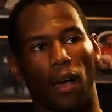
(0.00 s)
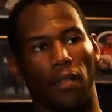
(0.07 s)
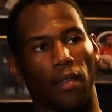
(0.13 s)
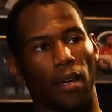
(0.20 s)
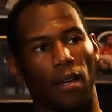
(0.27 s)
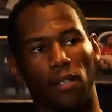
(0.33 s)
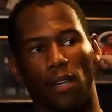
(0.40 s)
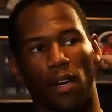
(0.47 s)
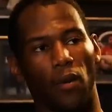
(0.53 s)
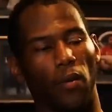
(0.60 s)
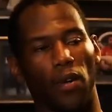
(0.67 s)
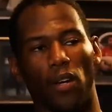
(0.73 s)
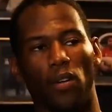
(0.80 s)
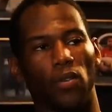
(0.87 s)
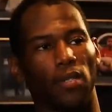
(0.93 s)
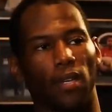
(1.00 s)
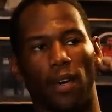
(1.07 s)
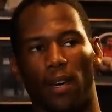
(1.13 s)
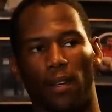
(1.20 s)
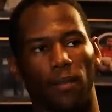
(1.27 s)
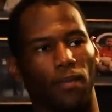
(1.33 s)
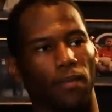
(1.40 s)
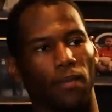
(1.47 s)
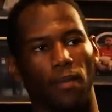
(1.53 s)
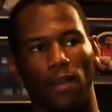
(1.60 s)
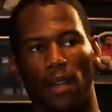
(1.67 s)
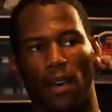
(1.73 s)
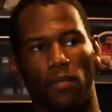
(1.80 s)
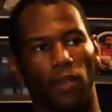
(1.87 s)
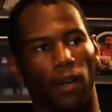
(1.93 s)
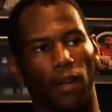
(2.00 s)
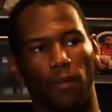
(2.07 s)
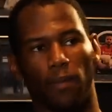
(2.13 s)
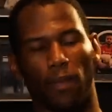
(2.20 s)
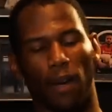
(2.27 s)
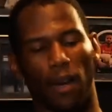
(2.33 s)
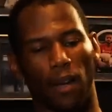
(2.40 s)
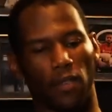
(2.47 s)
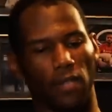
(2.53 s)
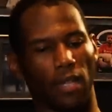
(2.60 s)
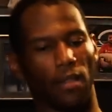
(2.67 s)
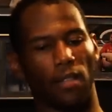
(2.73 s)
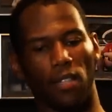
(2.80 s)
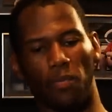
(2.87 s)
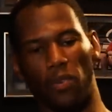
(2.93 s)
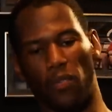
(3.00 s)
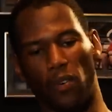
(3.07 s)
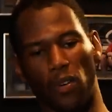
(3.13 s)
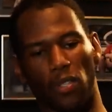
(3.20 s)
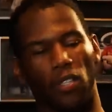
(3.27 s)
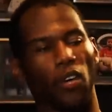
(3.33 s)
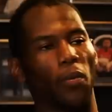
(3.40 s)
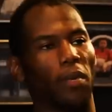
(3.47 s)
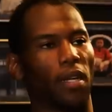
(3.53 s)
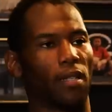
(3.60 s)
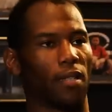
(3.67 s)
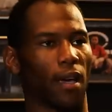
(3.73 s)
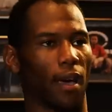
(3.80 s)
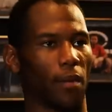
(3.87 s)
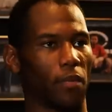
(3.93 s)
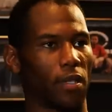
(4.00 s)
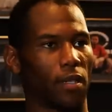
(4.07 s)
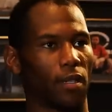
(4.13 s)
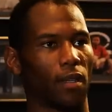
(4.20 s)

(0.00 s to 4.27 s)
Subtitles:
I think is I don't want to lose again, never. And I've said this before so many times.